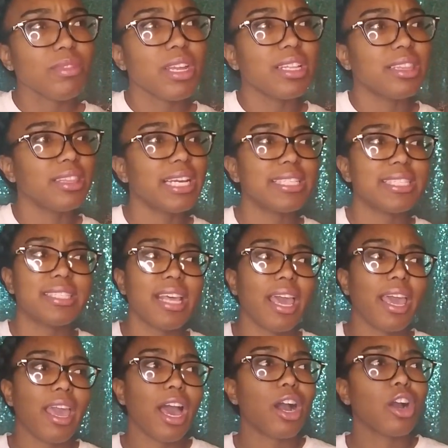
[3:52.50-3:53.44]
Let's
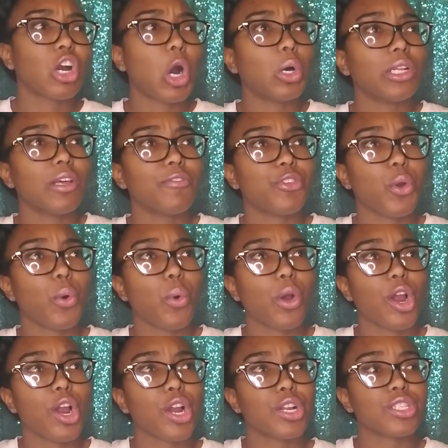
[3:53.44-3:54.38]
say a goal of
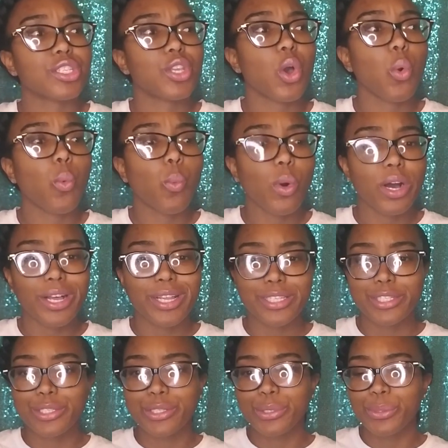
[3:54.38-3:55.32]
yours
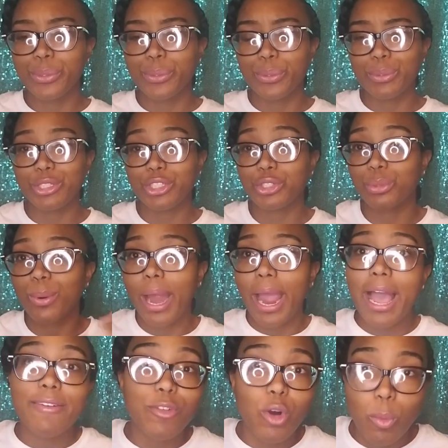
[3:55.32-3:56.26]
was to
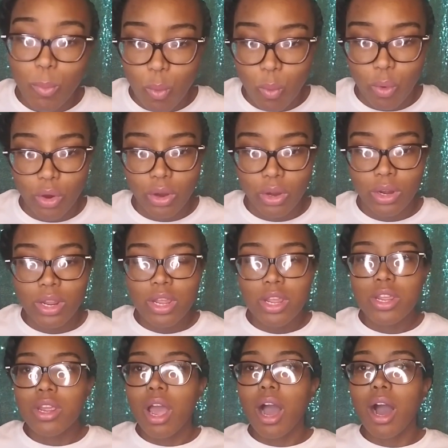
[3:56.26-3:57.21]
travel more.
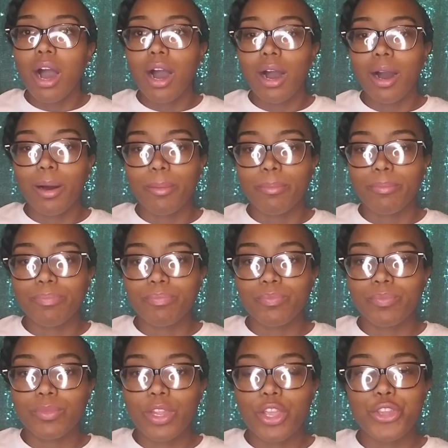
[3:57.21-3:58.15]

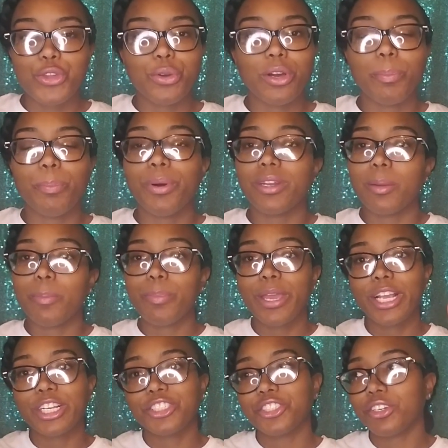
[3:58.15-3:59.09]
You could put a
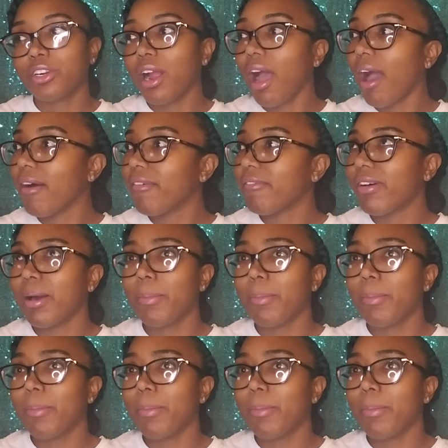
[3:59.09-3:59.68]
picture of a